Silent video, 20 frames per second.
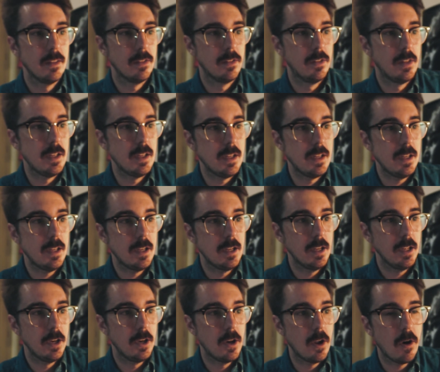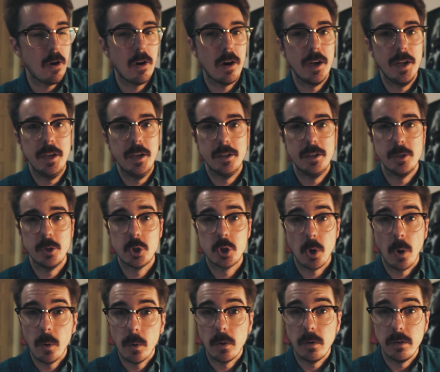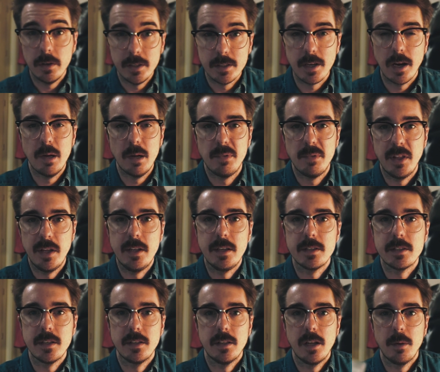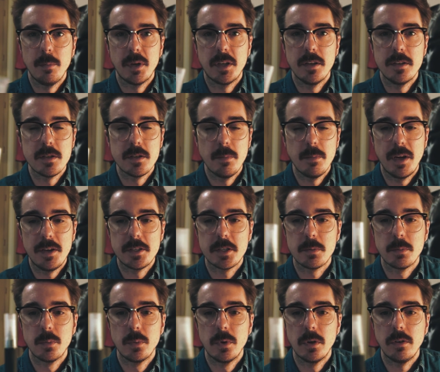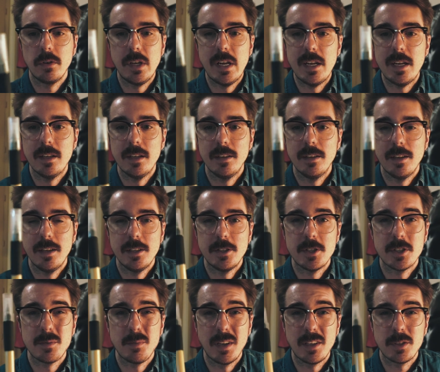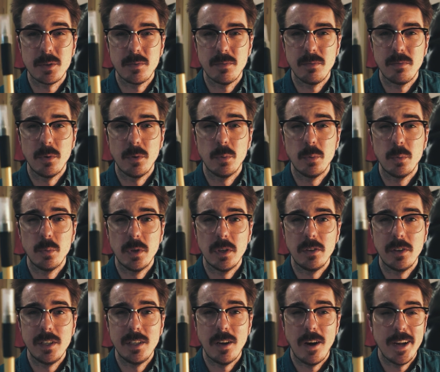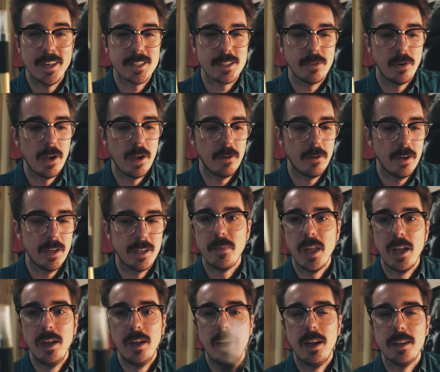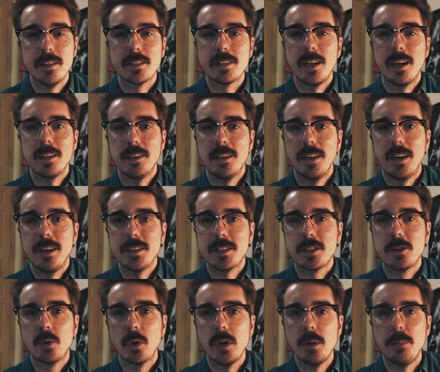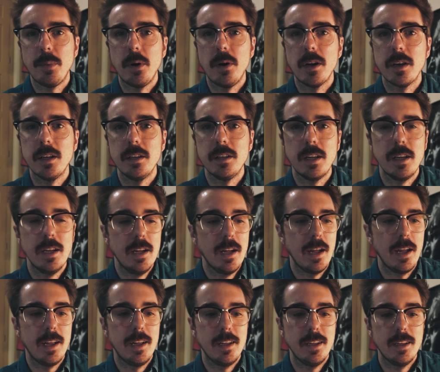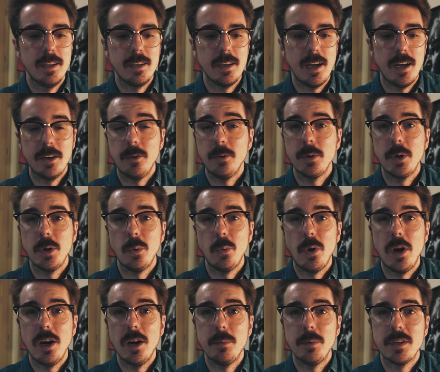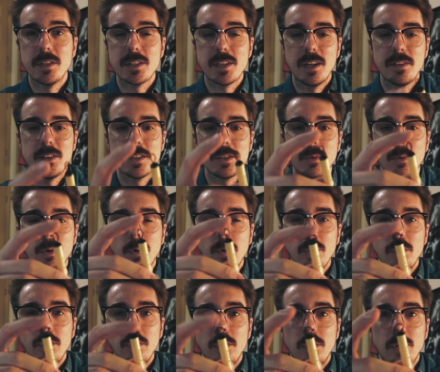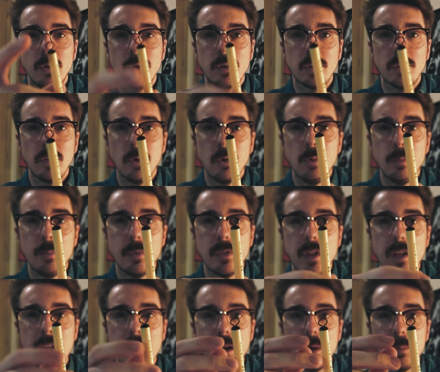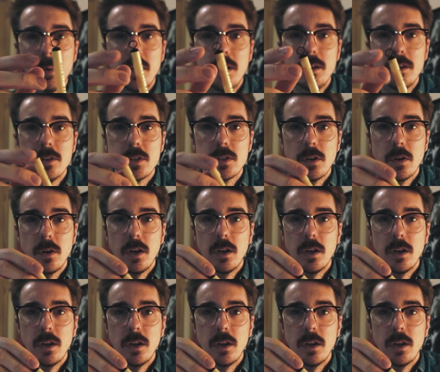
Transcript: the non-journal-y type things in there, because it just makes for really nice lettering. It's got a nice grip on it, and I don't know why, but it's got this little hook loop thing up here, so